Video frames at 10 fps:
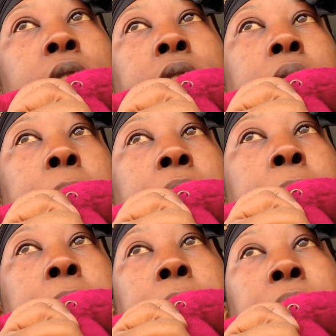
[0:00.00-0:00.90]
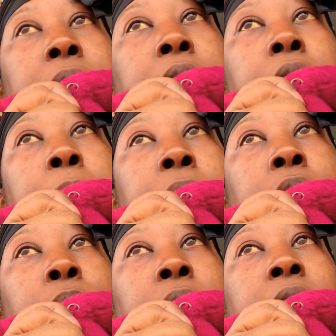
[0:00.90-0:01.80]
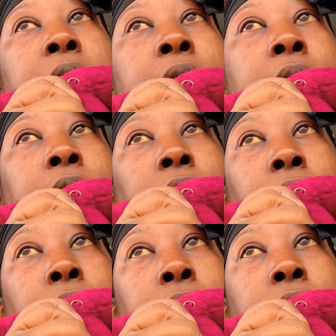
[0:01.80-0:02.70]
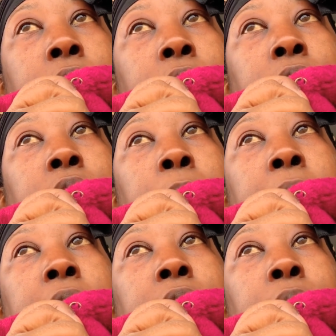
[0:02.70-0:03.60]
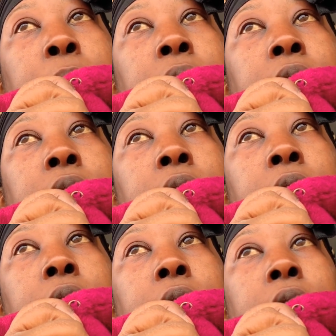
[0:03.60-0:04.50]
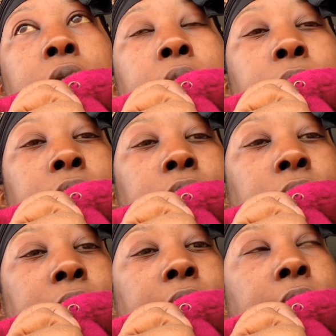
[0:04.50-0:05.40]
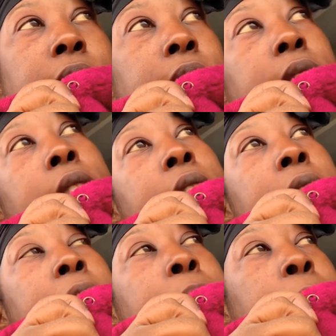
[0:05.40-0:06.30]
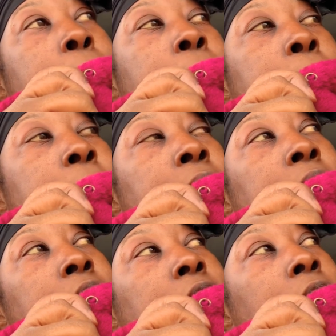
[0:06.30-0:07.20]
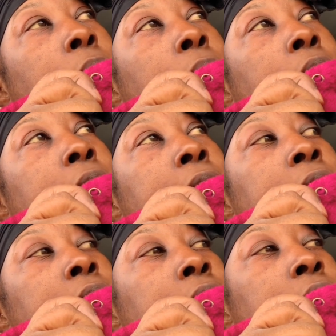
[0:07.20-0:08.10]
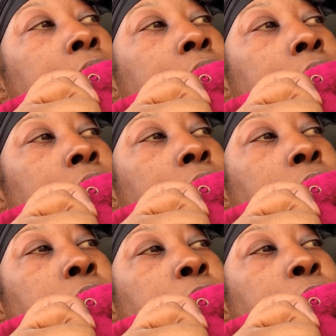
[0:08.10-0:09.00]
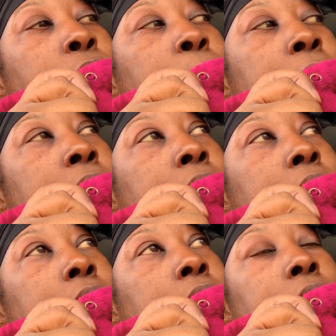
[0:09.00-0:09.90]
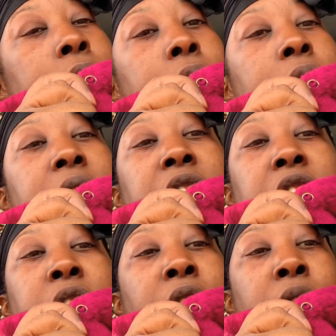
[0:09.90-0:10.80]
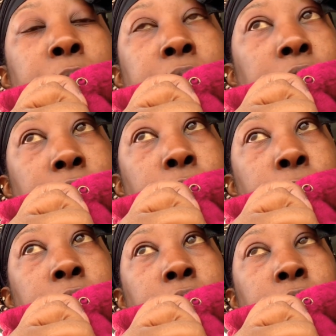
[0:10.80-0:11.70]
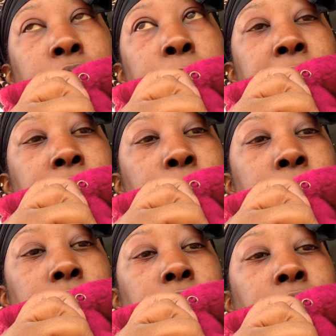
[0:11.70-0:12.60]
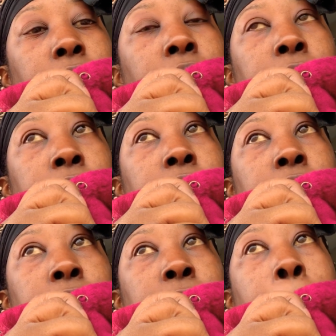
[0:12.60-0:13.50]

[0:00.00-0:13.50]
sometimes every fifteen minutes when he eat, because I know he gonna use the bathroom, but he just act like he don't understand nothing. And my puppy, she only like four months, and she already know where to go use the bathroom at. She already know